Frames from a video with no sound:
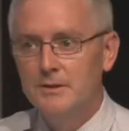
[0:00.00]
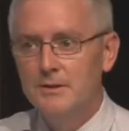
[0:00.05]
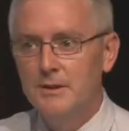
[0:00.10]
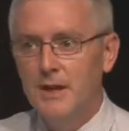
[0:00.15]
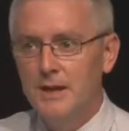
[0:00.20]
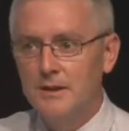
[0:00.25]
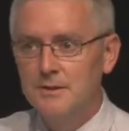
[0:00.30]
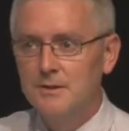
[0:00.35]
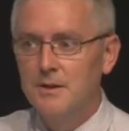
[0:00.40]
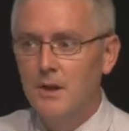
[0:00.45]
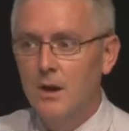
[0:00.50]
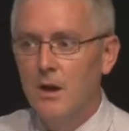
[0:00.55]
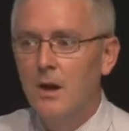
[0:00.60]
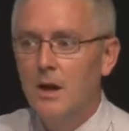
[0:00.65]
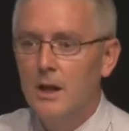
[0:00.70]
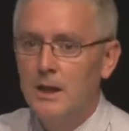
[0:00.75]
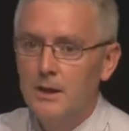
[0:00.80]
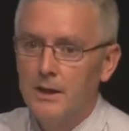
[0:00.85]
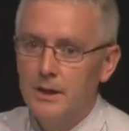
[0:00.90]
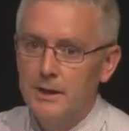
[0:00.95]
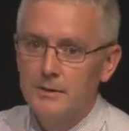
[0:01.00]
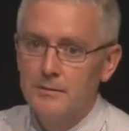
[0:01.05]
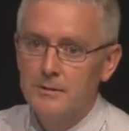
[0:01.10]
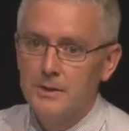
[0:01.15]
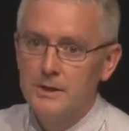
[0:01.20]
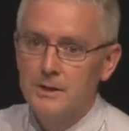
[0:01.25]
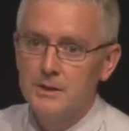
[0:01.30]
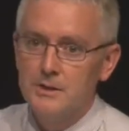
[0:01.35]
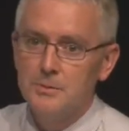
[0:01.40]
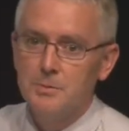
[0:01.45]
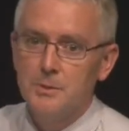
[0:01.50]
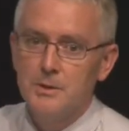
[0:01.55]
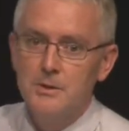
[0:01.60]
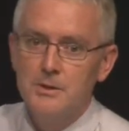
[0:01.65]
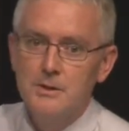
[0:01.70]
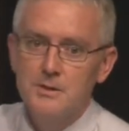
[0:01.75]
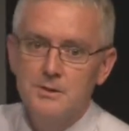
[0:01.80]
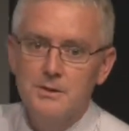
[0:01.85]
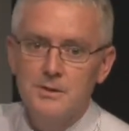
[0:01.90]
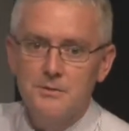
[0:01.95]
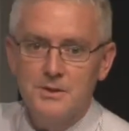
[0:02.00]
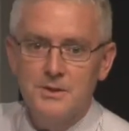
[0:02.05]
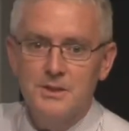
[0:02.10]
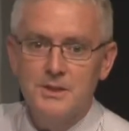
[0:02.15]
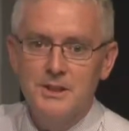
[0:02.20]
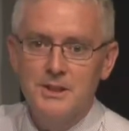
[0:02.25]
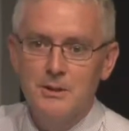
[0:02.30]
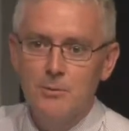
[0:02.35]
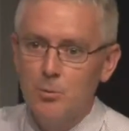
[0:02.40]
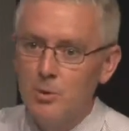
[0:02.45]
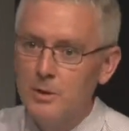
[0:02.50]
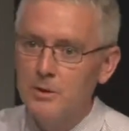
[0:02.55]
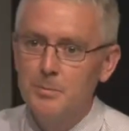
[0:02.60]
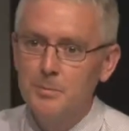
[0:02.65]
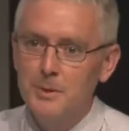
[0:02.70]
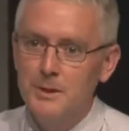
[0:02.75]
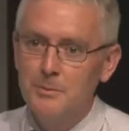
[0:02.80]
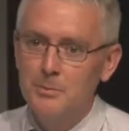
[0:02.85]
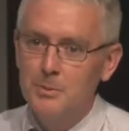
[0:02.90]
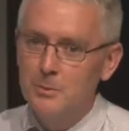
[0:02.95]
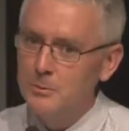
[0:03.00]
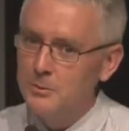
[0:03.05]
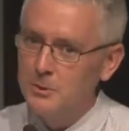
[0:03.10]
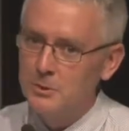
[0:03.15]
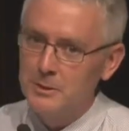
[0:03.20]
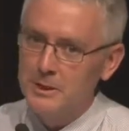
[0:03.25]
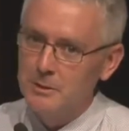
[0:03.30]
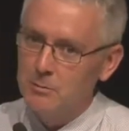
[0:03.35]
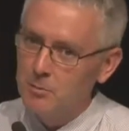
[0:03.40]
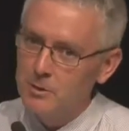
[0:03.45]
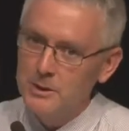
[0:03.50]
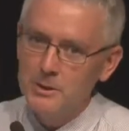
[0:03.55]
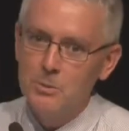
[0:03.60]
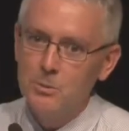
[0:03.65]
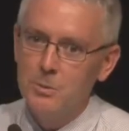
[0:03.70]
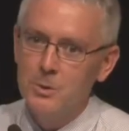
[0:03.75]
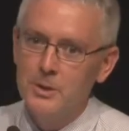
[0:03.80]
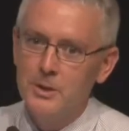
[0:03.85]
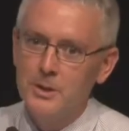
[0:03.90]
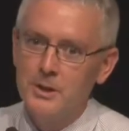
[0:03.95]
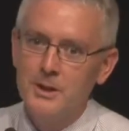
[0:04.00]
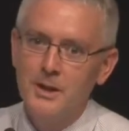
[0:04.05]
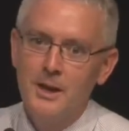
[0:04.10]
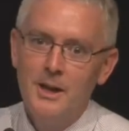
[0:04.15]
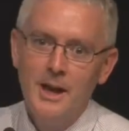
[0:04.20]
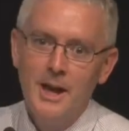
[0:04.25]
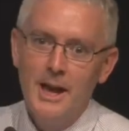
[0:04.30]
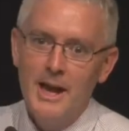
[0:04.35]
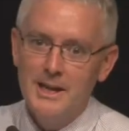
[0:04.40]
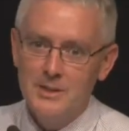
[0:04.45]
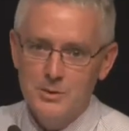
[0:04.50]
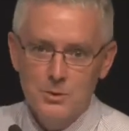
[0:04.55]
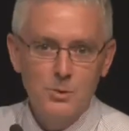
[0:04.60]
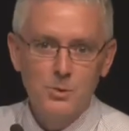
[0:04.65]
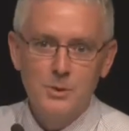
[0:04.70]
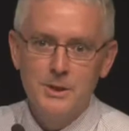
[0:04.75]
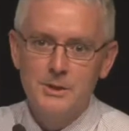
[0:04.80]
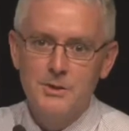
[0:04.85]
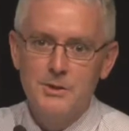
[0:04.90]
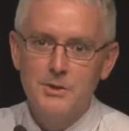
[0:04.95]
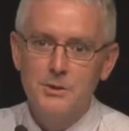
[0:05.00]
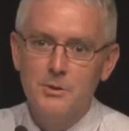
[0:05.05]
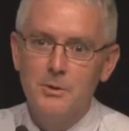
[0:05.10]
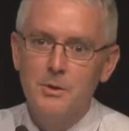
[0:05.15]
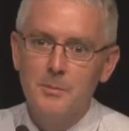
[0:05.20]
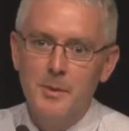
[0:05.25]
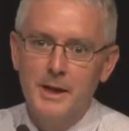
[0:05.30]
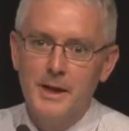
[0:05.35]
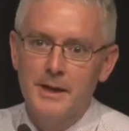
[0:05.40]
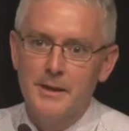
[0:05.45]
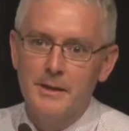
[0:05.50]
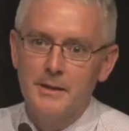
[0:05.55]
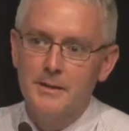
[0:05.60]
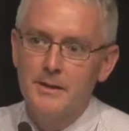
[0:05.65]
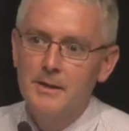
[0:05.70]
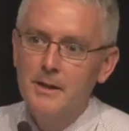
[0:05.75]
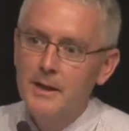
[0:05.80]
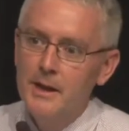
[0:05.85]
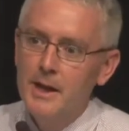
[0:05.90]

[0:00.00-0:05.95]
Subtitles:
as the highlight of the experience of seeing real people doing real work and talking to you about it.